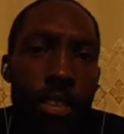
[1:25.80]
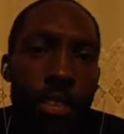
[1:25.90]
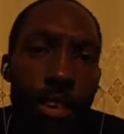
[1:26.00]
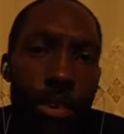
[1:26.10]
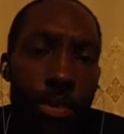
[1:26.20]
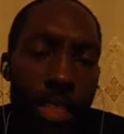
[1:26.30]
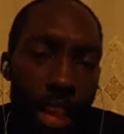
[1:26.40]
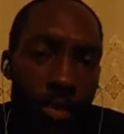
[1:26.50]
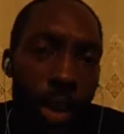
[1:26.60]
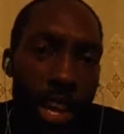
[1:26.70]
So
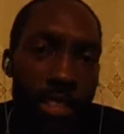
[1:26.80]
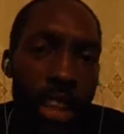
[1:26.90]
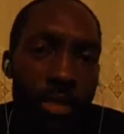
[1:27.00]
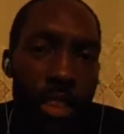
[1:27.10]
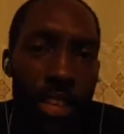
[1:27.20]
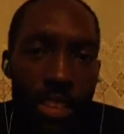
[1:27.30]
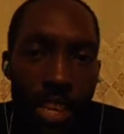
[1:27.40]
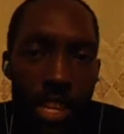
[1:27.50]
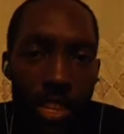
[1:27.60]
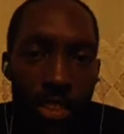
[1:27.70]
that's why it's
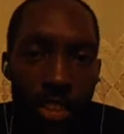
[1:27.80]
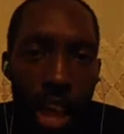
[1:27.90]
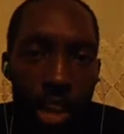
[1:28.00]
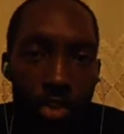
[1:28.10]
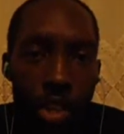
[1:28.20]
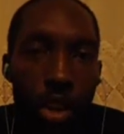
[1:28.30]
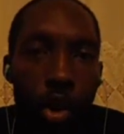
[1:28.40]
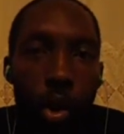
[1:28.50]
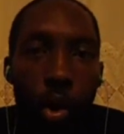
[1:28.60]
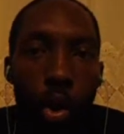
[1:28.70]
advantageous to actually
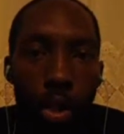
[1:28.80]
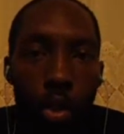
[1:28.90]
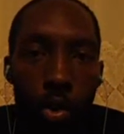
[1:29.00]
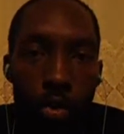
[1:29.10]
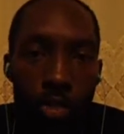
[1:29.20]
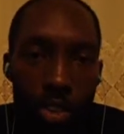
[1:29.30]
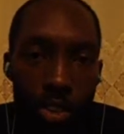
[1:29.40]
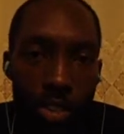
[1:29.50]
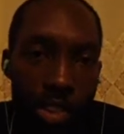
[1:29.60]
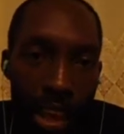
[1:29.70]
call over
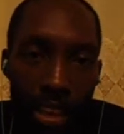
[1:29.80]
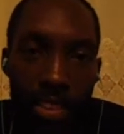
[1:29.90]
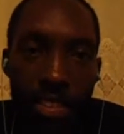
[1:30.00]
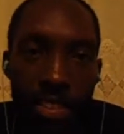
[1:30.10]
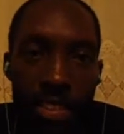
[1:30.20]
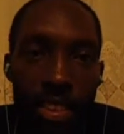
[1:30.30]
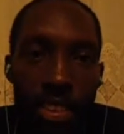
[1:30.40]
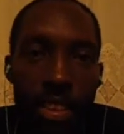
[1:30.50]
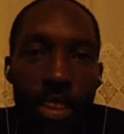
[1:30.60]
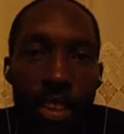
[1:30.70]
text.
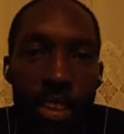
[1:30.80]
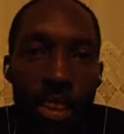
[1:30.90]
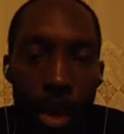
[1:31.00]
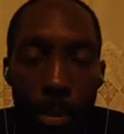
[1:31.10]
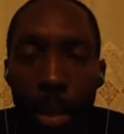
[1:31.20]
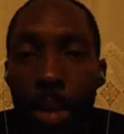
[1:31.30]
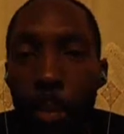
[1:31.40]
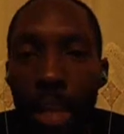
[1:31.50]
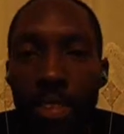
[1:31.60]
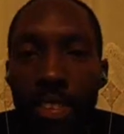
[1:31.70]
I'm not, I'm
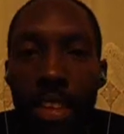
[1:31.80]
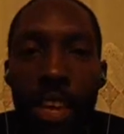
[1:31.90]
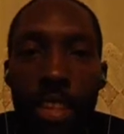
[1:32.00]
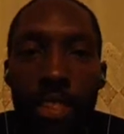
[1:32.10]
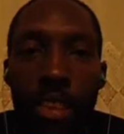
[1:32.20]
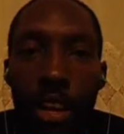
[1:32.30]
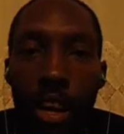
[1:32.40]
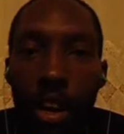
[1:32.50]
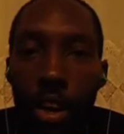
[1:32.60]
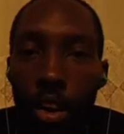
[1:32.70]
not saying
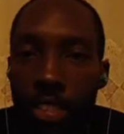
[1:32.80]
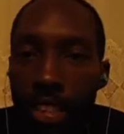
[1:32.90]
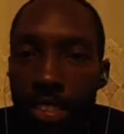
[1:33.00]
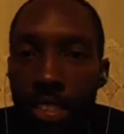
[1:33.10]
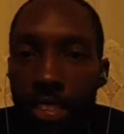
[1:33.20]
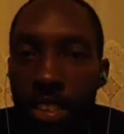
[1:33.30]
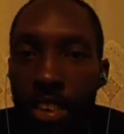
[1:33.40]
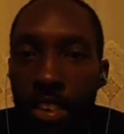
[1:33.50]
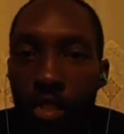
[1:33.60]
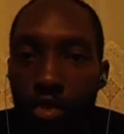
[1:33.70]
this is
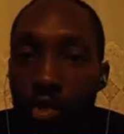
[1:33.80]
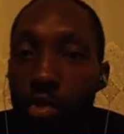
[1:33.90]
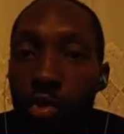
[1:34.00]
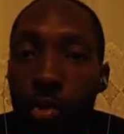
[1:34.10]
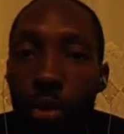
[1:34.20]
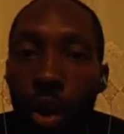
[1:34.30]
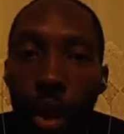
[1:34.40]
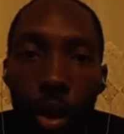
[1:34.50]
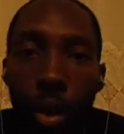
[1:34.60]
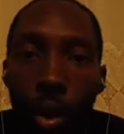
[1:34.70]
the, the rule
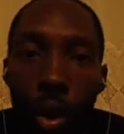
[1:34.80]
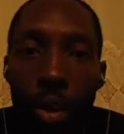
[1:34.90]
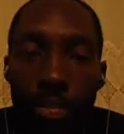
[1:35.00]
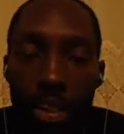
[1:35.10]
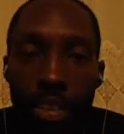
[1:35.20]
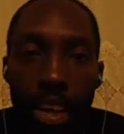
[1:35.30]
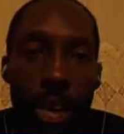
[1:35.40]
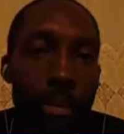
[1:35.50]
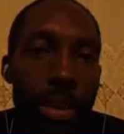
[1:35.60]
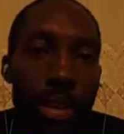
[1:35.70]
all of the
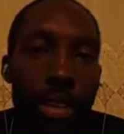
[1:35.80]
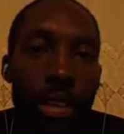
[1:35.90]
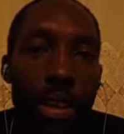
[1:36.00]
time, but